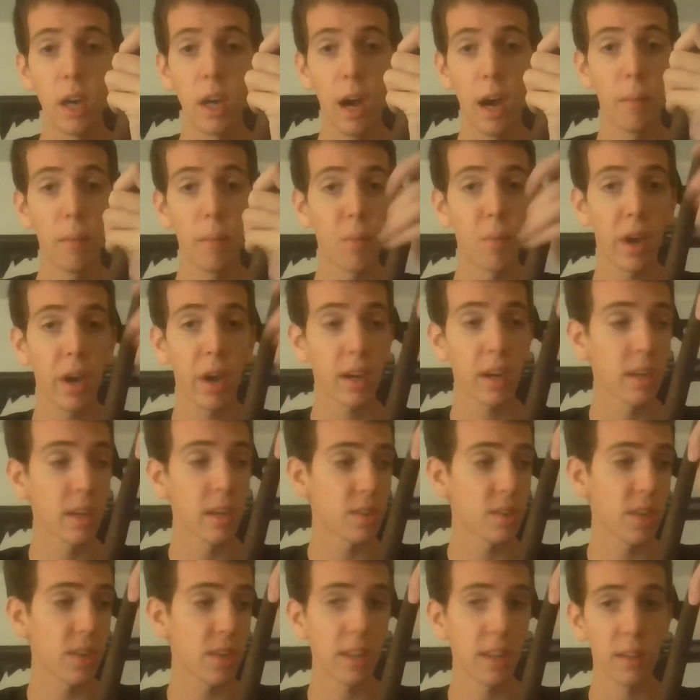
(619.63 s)
I'm not going
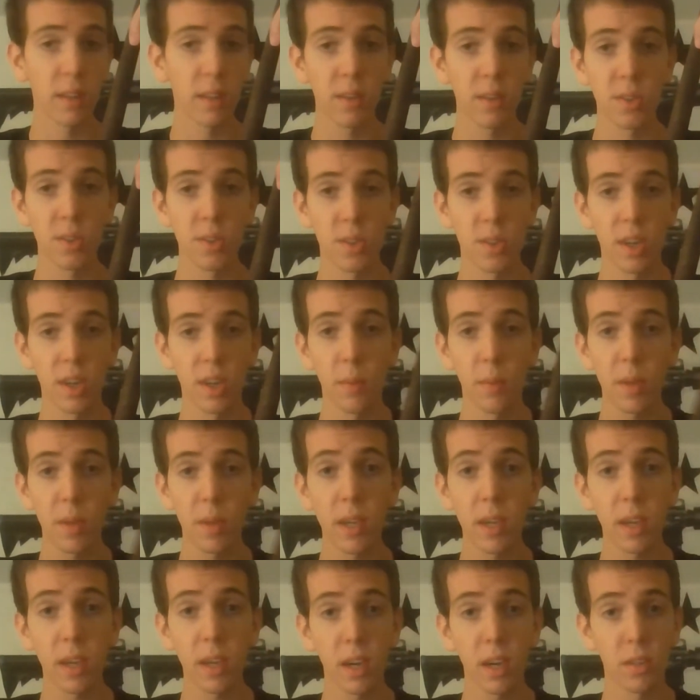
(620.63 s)
to say that this is going to
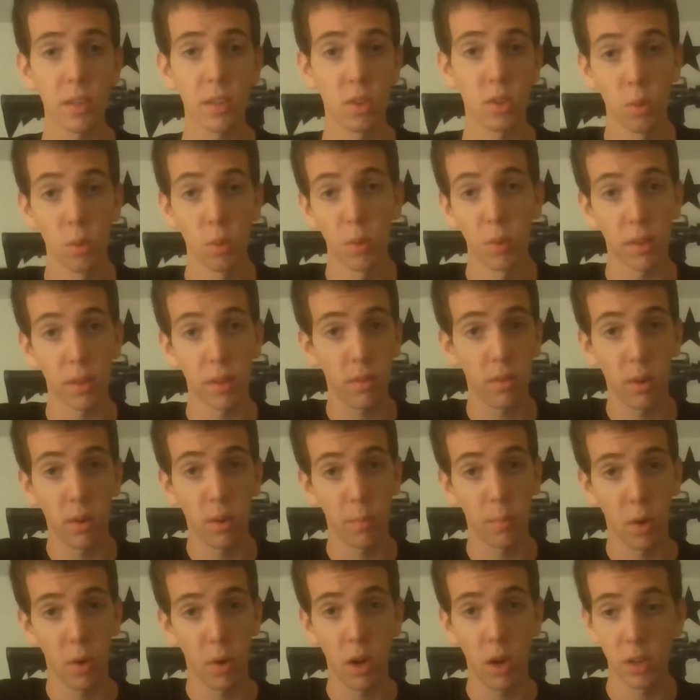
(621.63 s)
be a 2 month
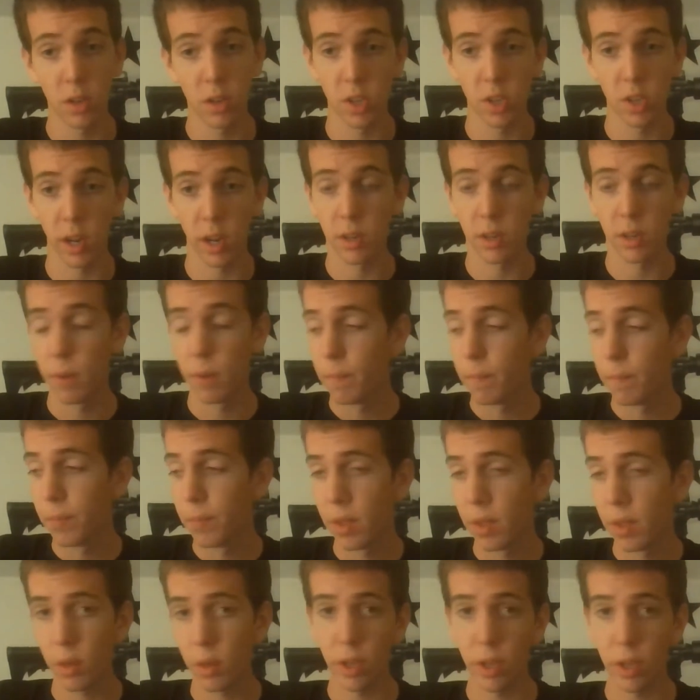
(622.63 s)
long project
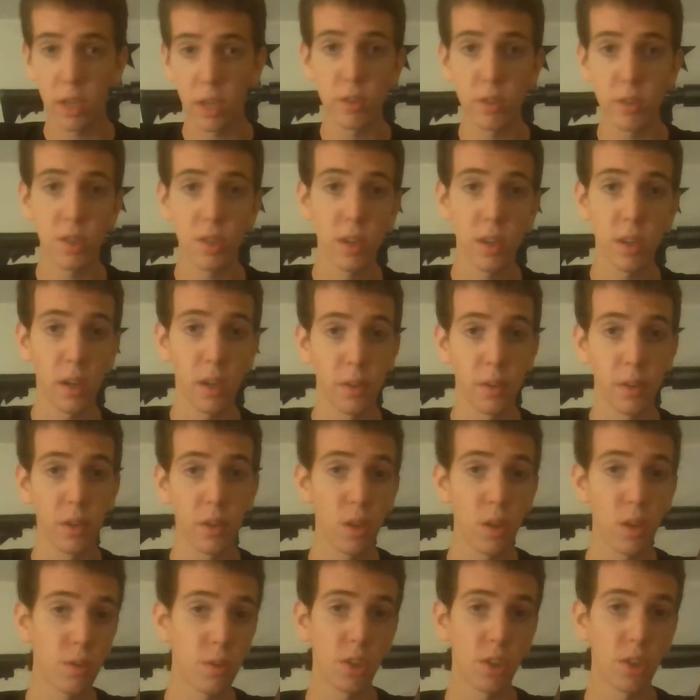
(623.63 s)
like you see on
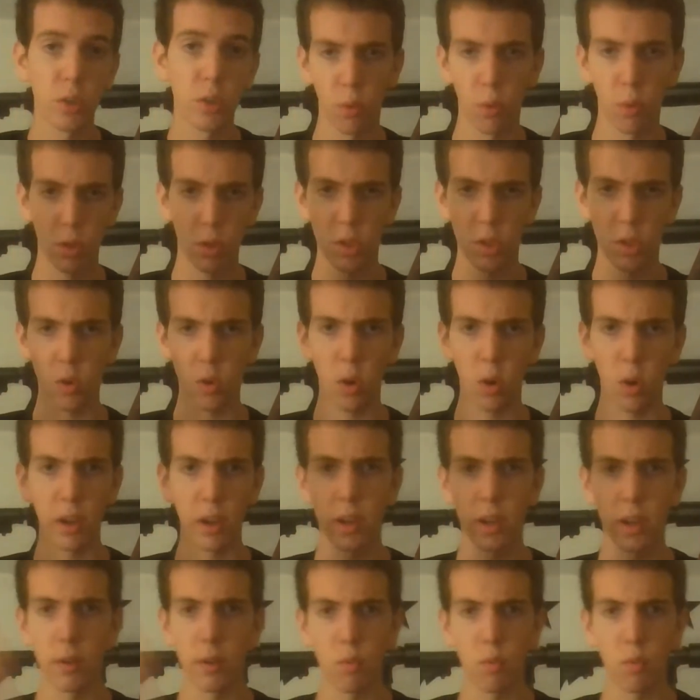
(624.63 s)
YouTube or
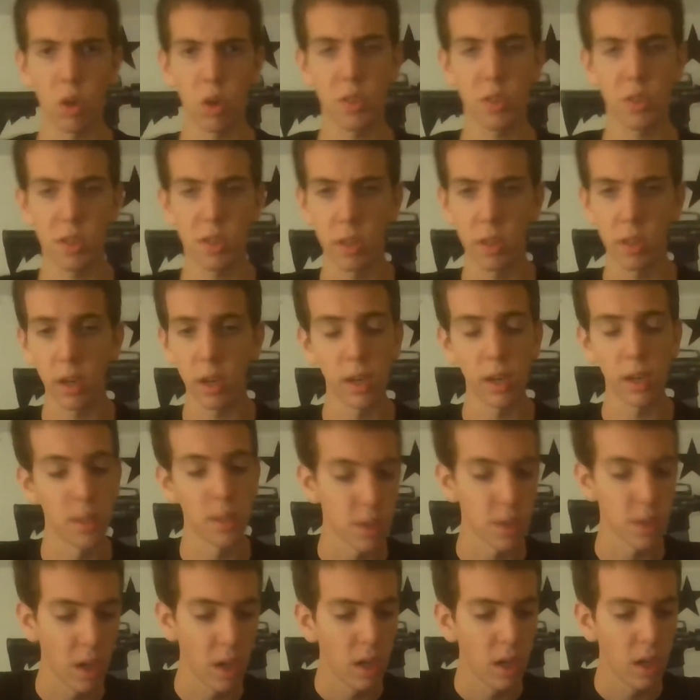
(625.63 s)
restoring rusted
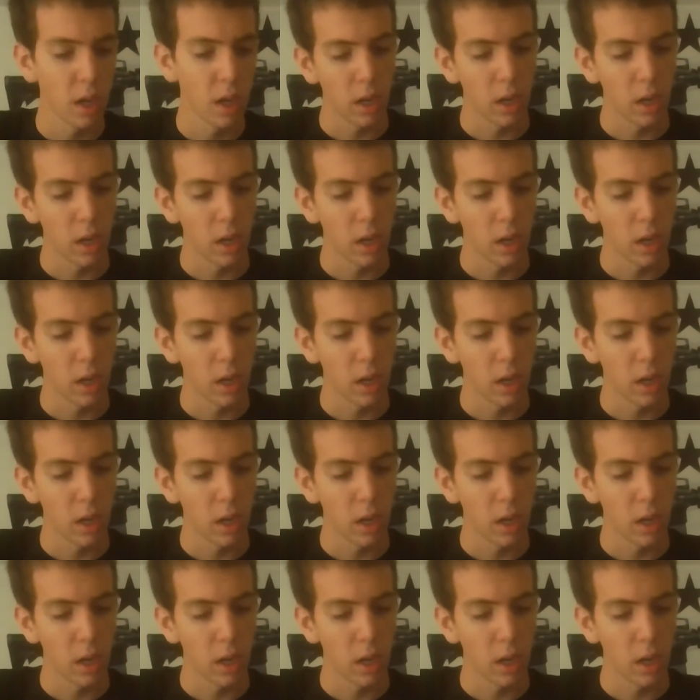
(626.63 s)
guns.